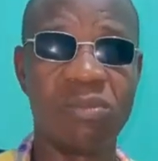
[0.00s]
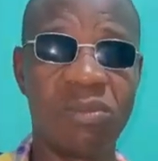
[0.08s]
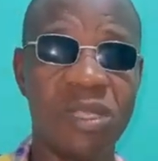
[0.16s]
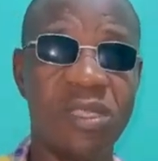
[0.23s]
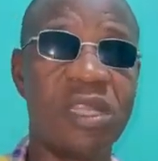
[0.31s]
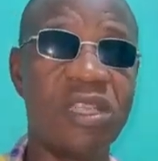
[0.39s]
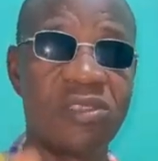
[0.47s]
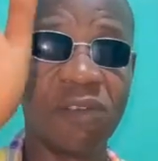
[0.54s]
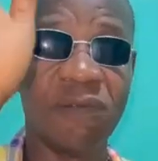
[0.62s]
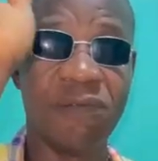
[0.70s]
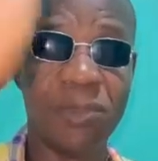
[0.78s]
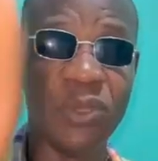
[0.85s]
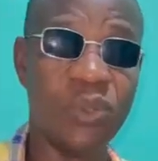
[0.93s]
In terms
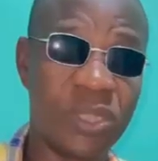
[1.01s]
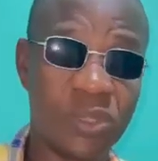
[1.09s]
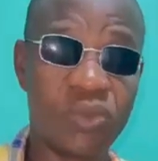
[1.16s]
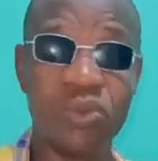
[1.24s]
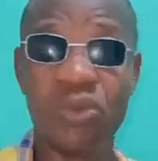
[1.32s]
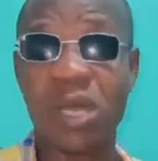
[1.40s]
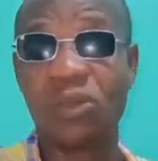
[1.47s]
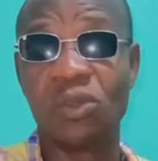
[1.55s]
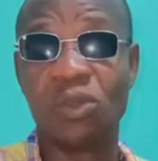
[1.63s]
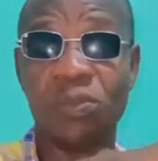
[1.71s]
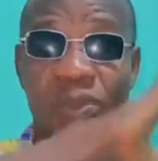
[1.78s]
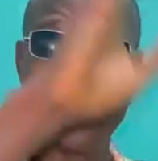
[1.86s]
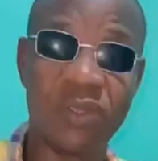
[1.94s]
of beauty too, you are
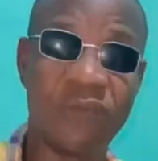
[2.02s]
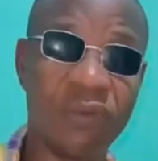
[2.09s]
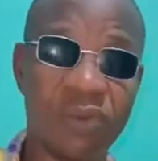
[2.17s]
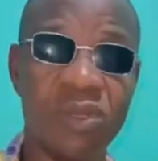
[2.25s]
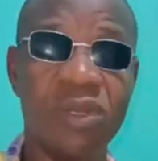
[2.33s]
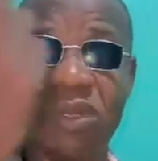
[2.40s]
not beautiful.